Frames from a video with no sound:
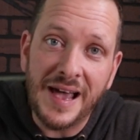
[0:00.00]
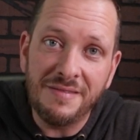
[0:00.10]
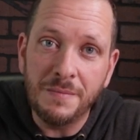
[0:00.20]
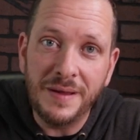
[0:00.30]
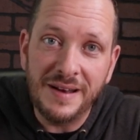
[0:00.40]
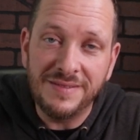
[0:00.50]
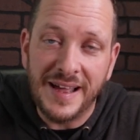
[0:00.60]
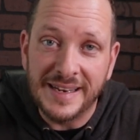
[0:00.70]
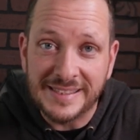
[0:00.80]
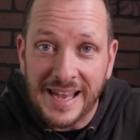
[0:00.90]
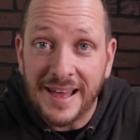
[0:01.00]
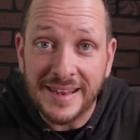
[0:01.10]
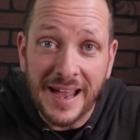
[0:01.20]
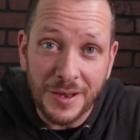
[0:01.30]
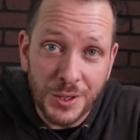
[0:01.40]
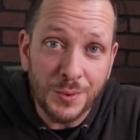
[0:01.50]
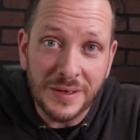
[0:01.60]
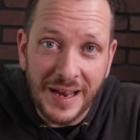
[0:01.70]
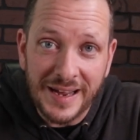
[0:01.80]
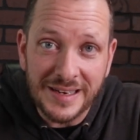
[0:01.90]
have the plane flying exactly how you
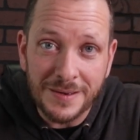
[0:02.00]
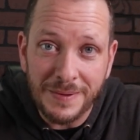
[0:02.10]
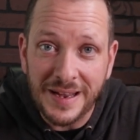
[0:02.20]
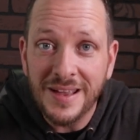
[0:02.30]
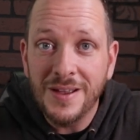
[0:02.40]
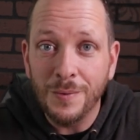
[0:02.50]
would like it to be,